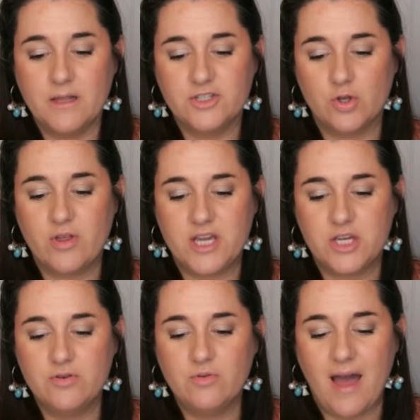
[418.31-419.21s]
so that
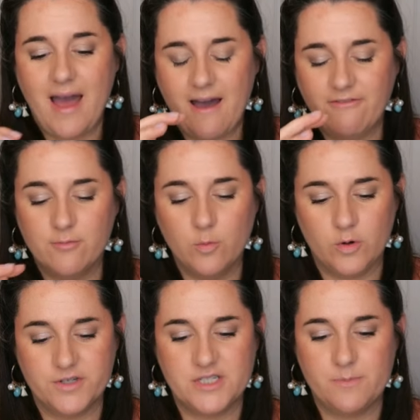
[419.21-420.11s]
you have
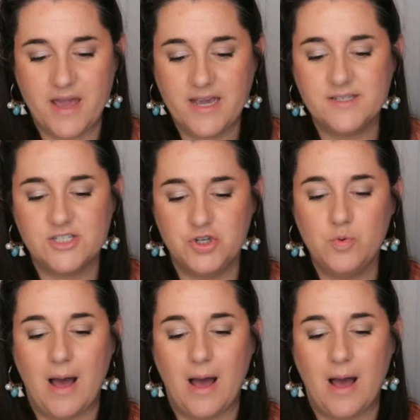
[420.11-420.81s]
more space to